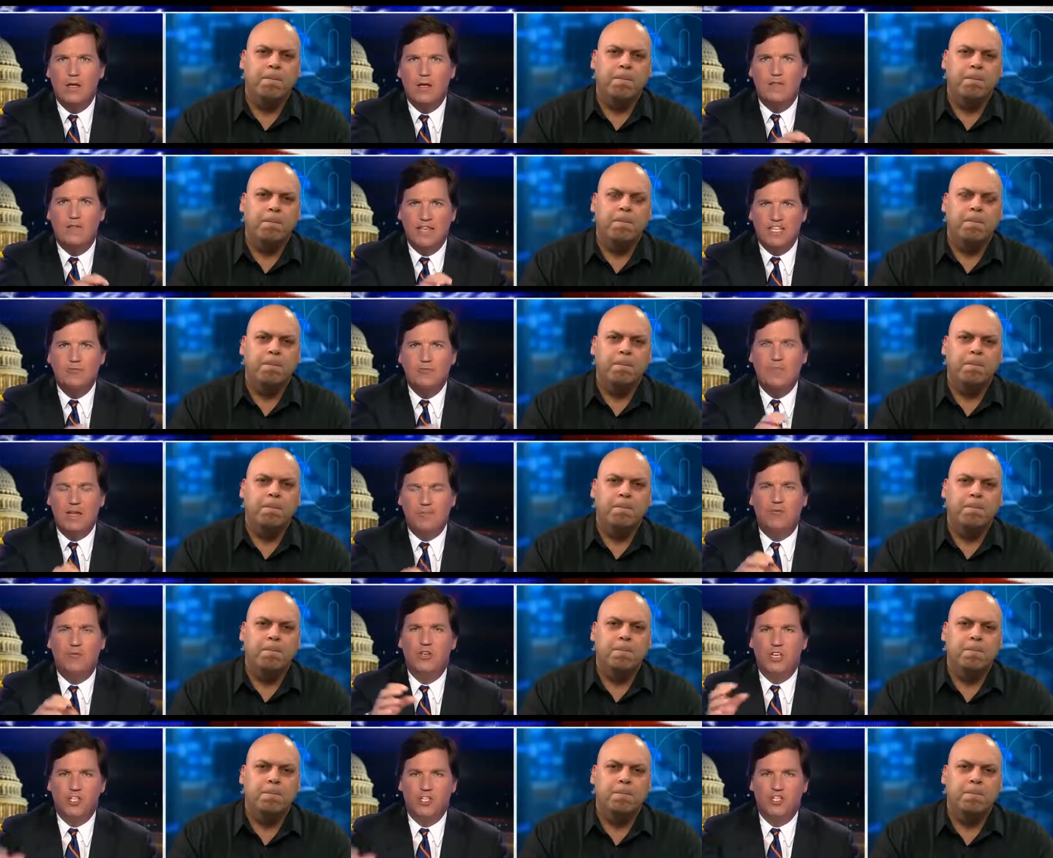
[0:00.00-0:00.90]
Speaker 1: These
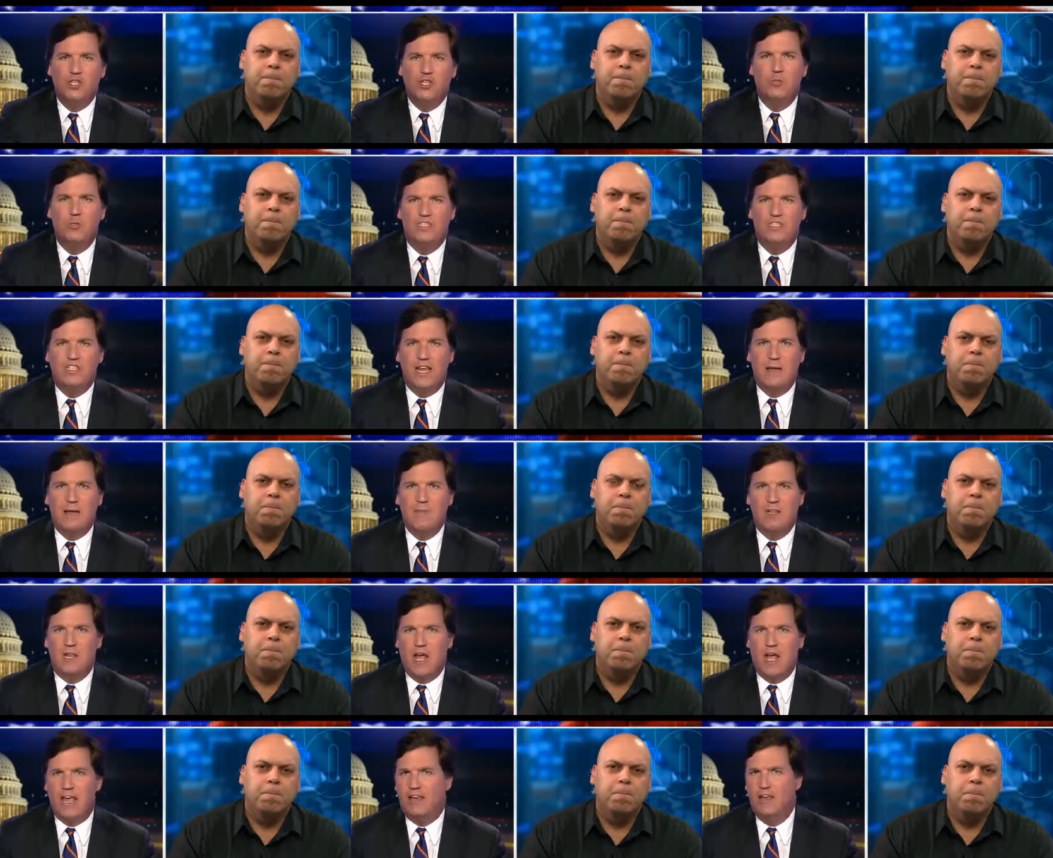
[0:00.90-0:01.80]
people issue a statement
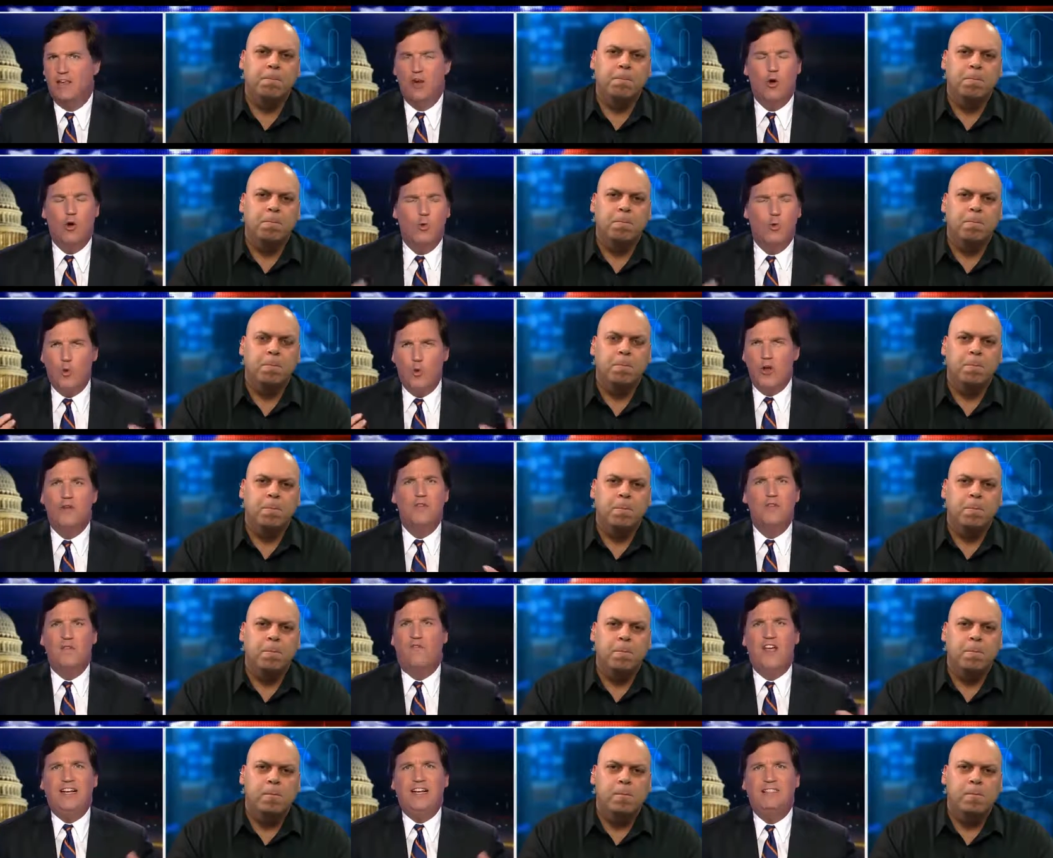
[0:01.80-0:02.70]
like, you know, we're the
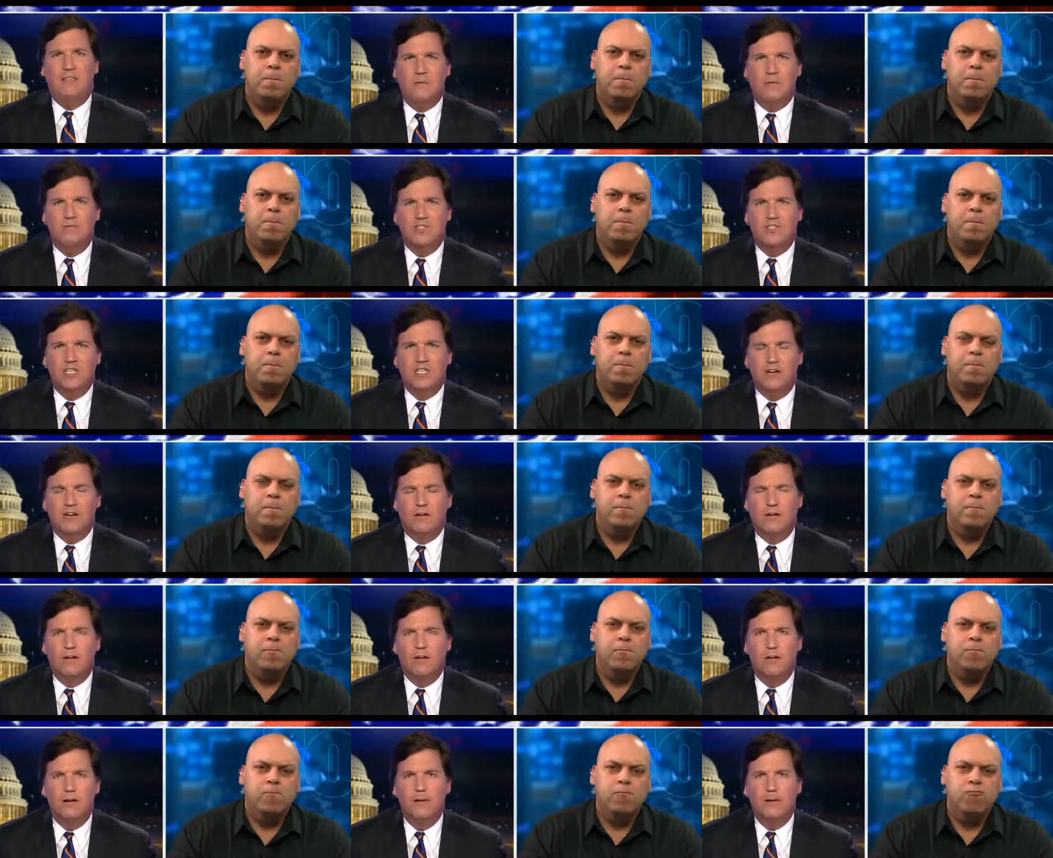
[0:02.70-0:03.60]
victims here.
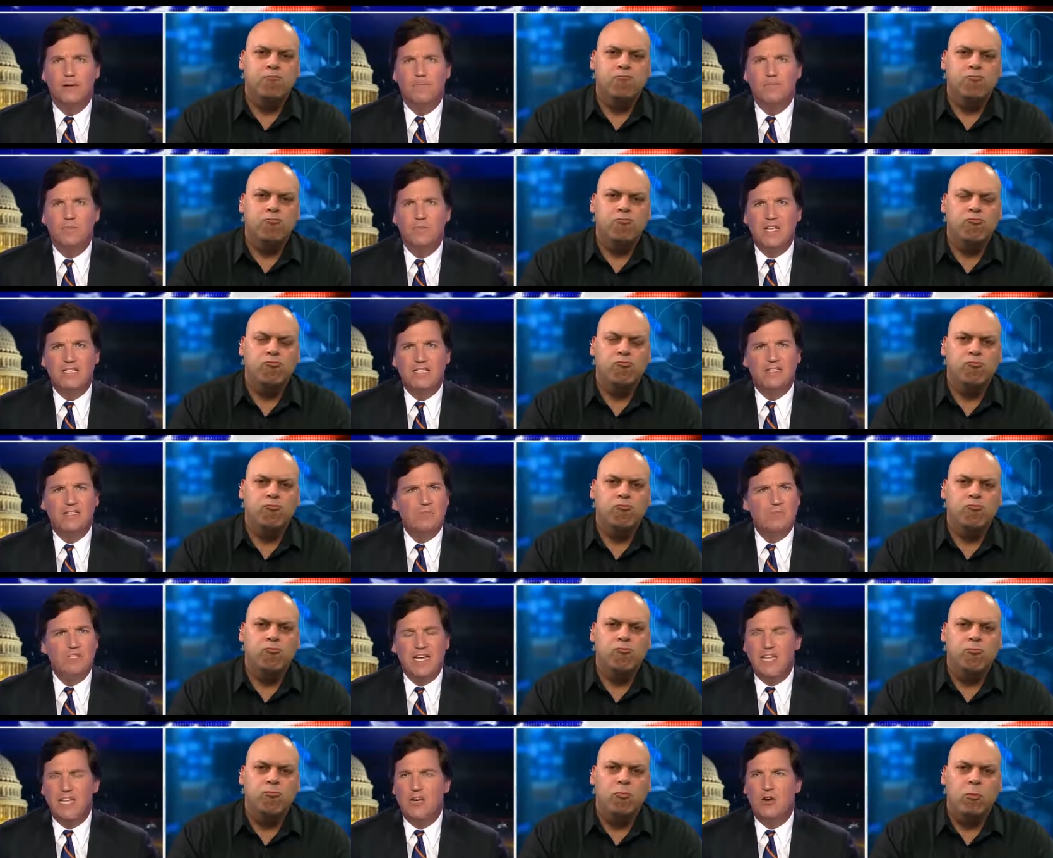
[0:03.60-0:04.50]
It seems
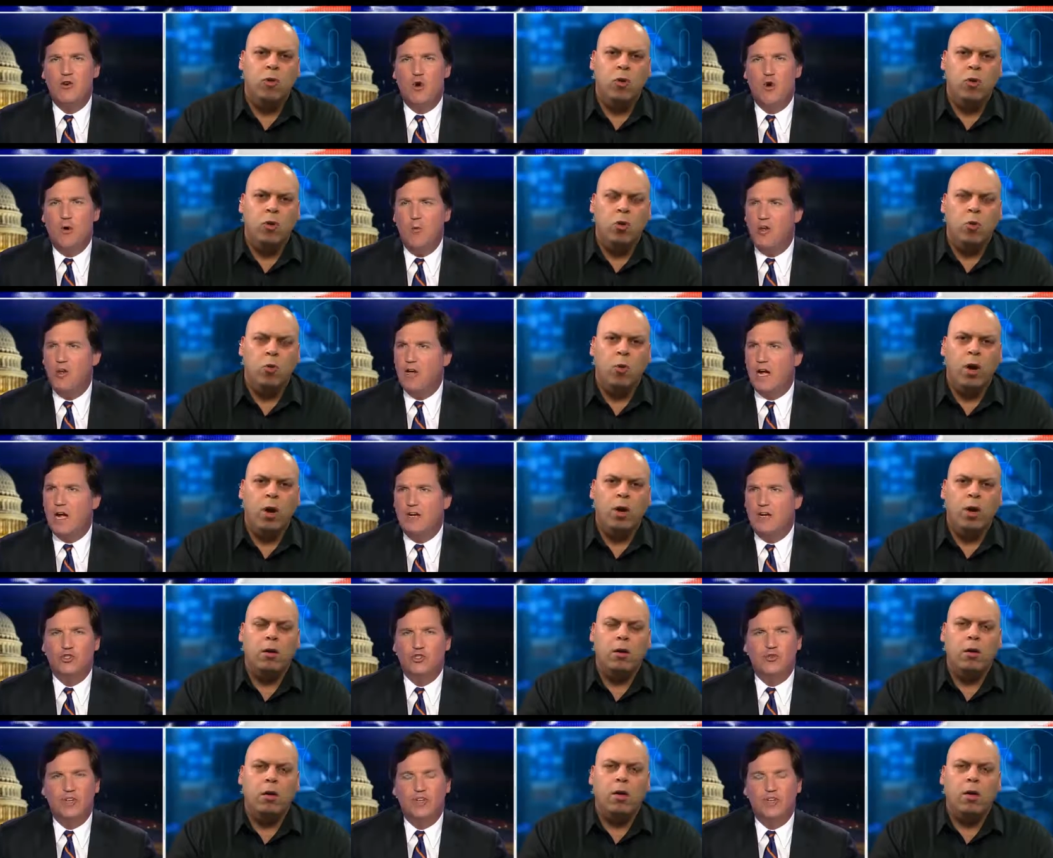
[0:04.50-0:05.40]
like in a normal well,
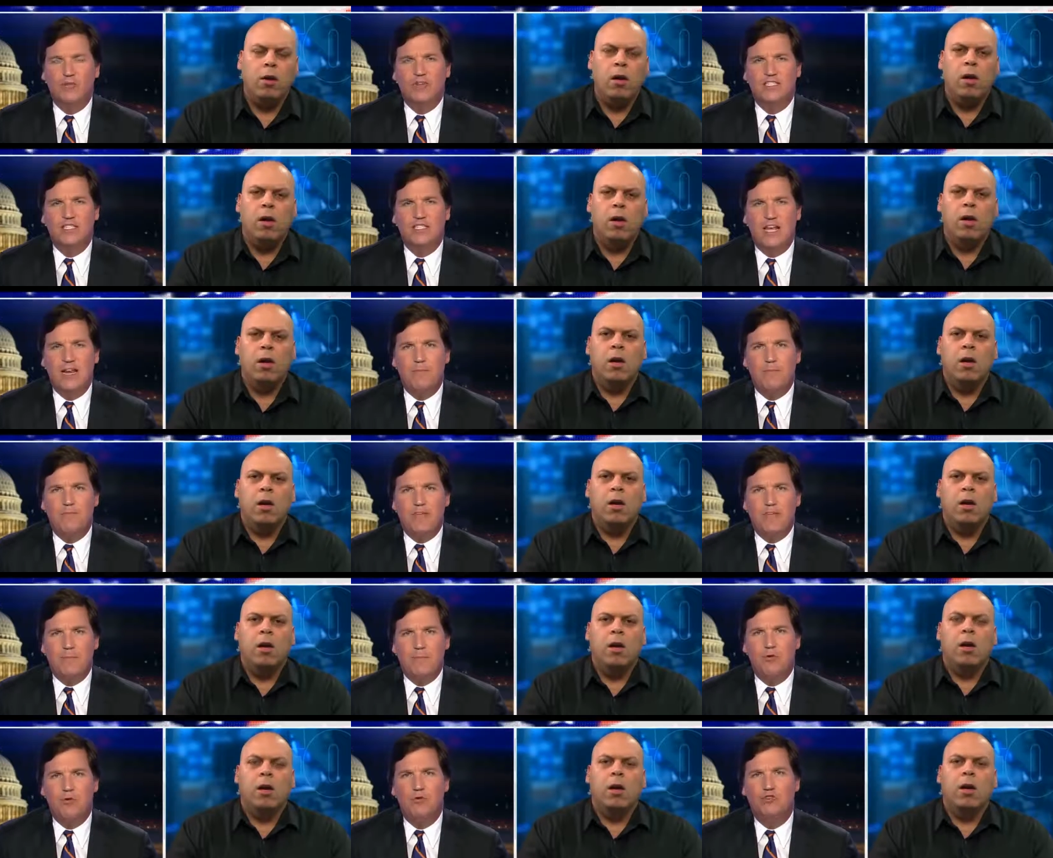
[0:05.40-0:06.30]
country, you would say to
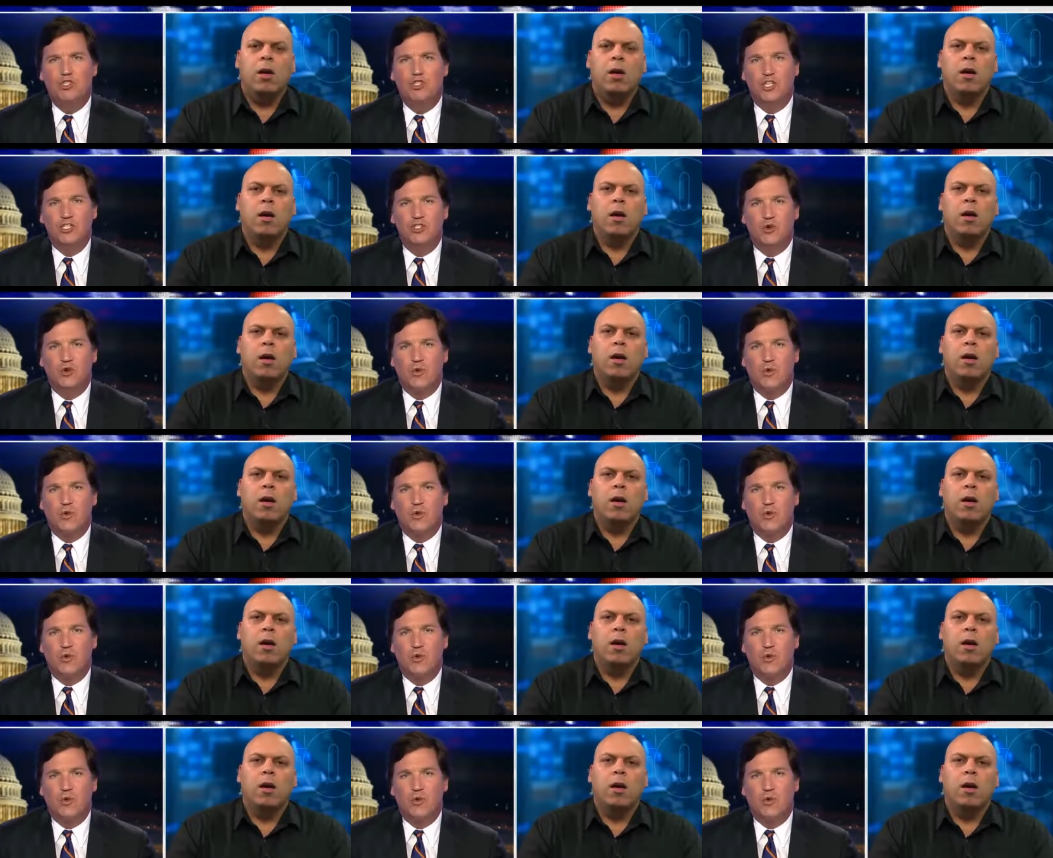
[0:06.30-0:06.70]
people who just